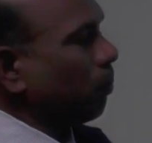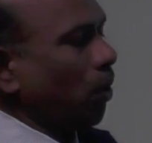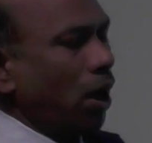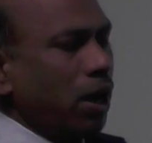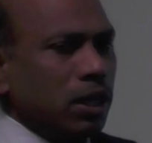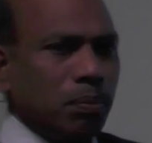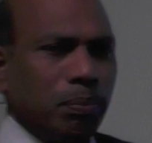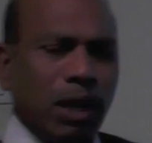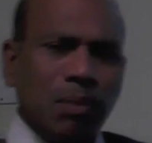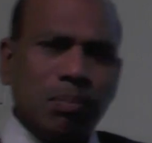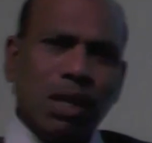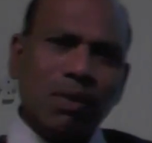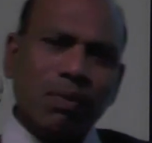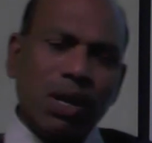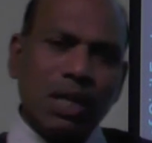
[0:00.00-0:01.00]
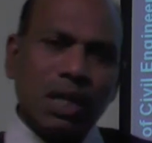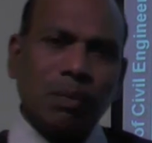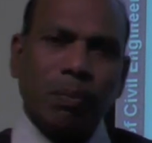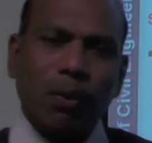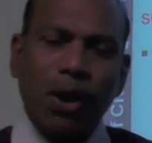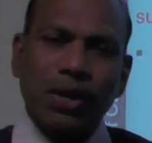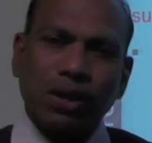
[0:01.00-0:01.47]
point. Permanent
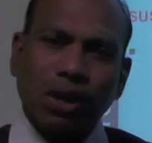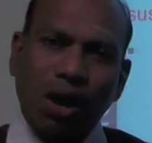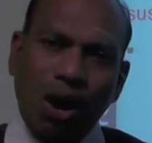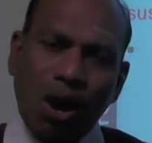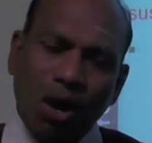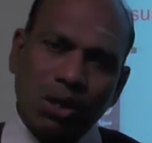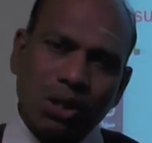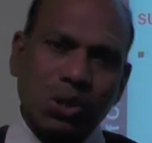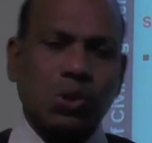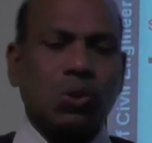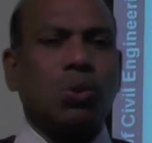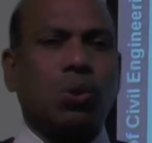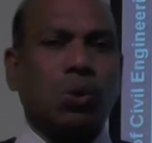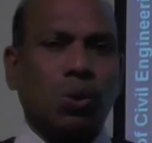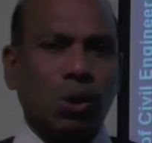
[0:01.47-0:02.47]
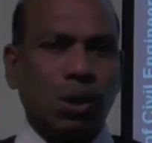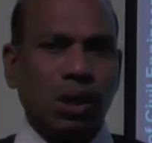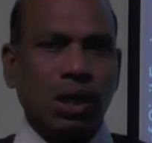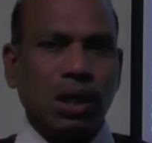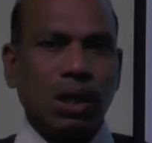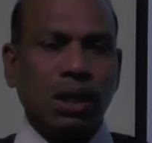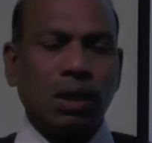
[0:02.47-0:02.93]
melting point also
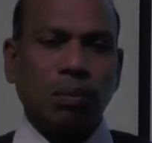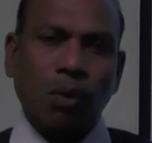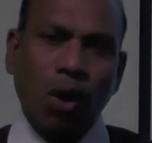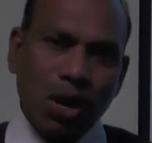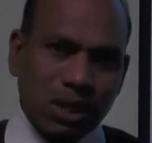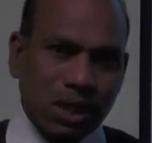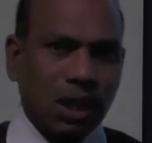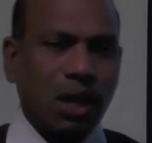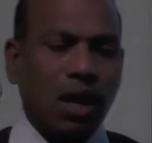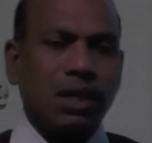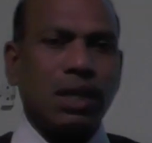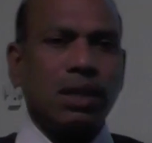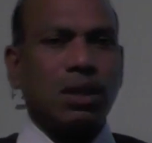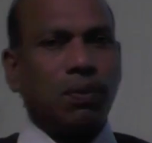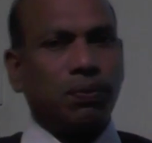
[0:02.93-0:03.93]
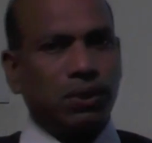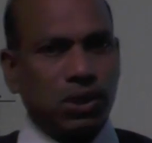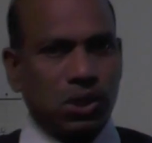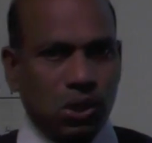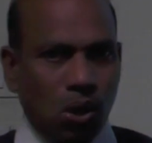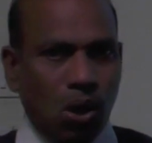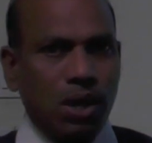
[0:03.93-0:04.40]
moisture content of the
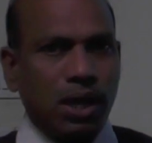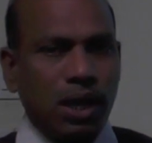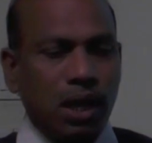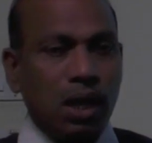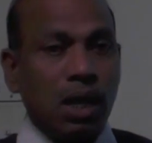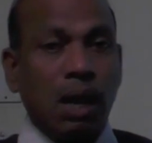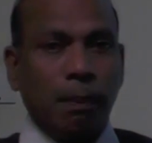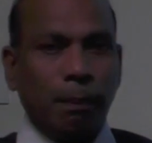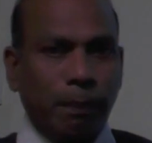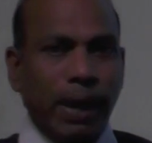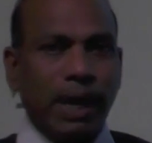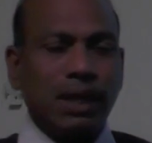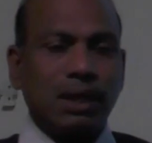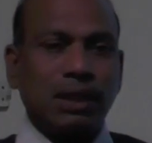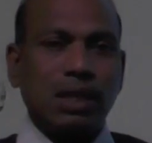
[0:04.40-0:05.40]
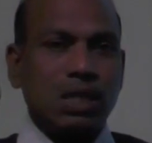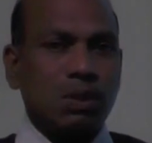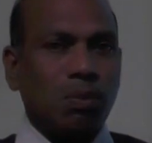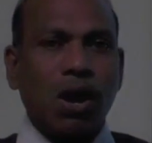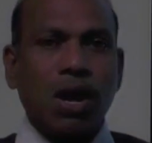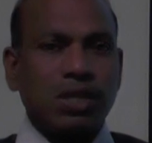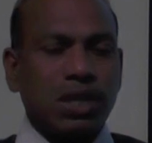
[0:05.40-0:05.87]
soil, but this
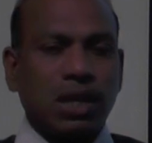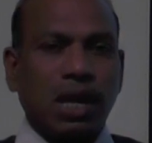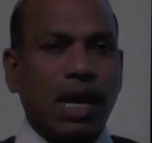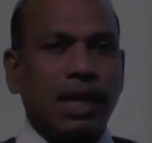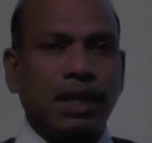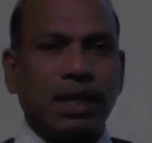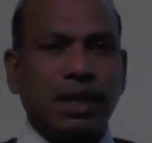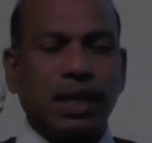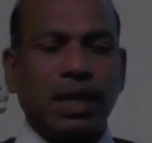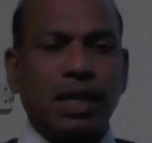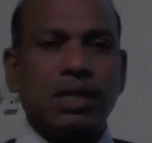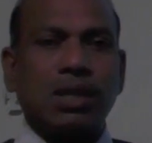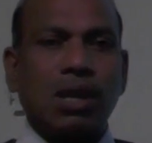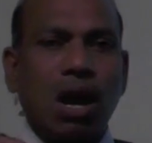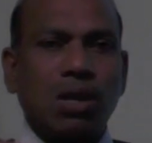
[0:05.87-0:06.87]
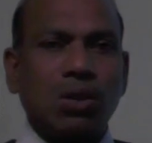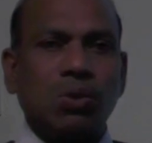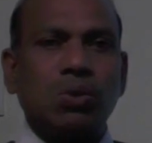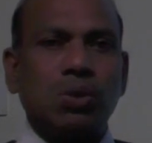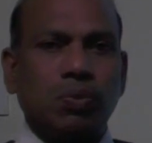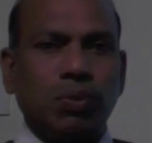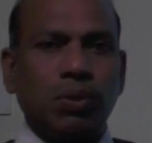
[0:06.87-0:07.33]
moisture content is not
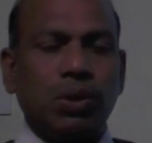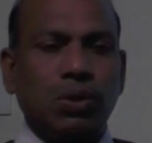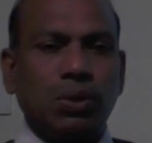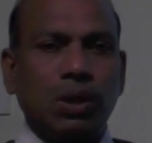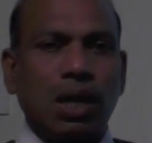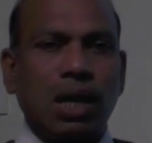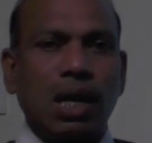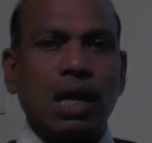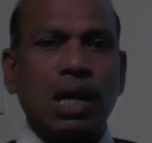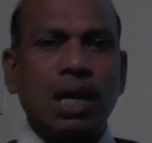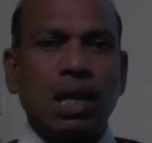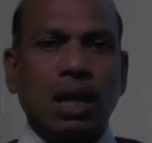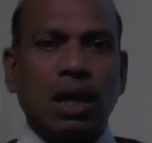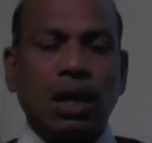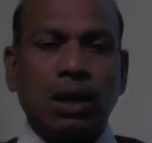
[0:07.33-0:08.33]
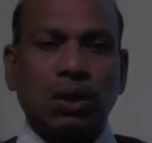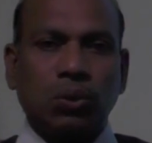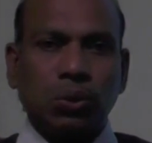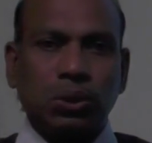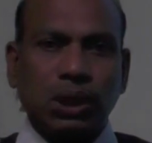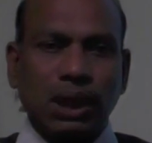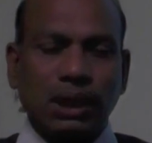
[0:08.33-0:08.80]
useful
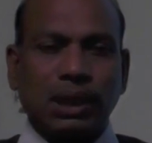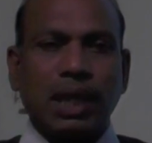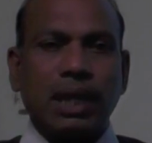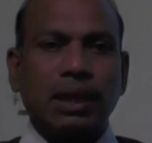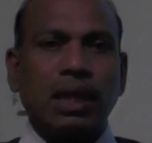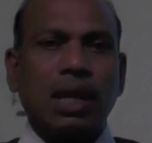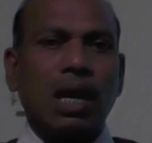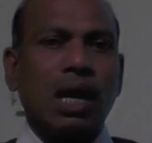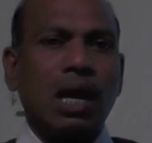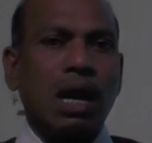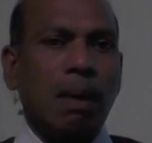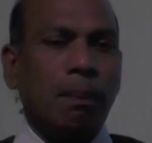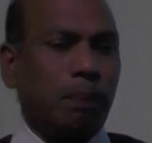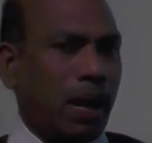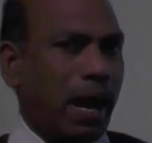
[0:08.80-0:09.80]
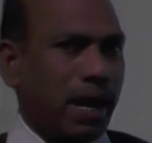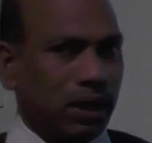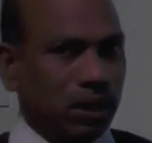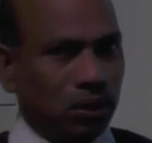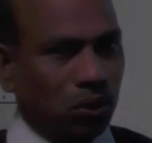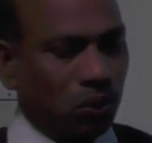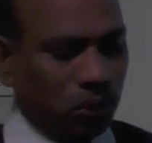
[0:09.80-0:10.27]
to sustain the
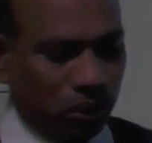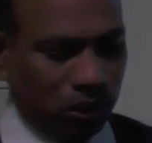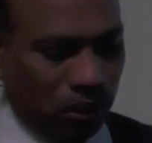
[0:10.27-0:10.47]
plant growth.